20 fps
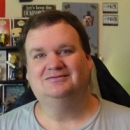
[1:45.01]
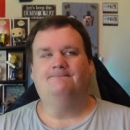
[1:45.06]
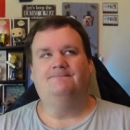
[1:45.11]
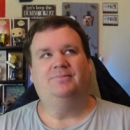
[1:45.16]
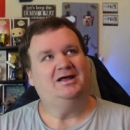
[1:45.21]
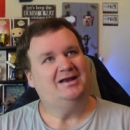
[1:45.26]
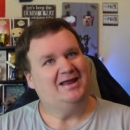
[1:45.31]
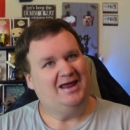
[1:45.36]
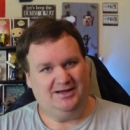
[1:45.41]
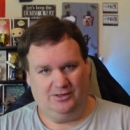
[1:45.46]

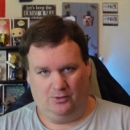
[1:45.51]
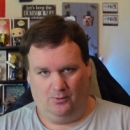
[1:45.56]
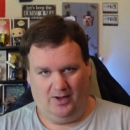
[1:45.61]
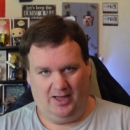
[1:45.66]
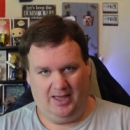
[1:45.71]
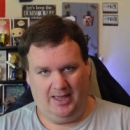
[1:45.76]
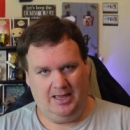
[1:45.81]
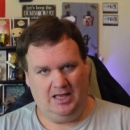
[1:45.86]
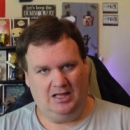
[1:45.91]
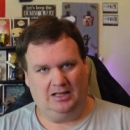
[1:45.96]
But
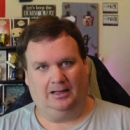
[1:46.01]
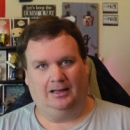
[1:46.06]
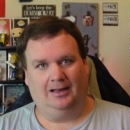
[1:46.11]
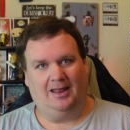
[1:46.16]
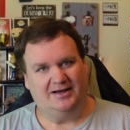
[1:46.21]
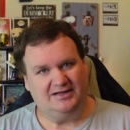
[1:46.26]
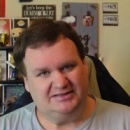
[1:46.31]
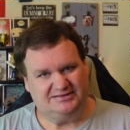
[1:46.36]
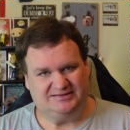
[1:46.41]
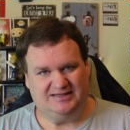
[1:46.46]
anyway,
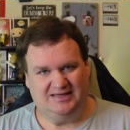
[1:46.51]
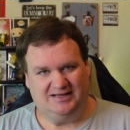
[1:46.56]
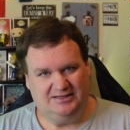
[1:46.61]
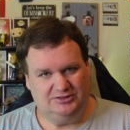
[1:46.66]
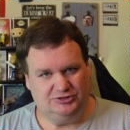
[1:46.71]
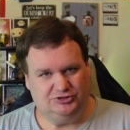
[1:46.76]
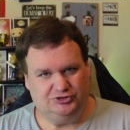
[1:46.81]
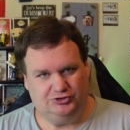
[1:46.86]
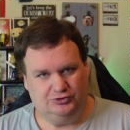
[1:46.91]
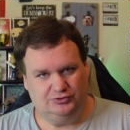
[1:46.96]
let us get
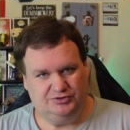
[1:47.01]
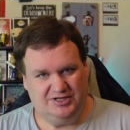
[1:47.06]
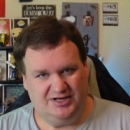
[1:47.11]
into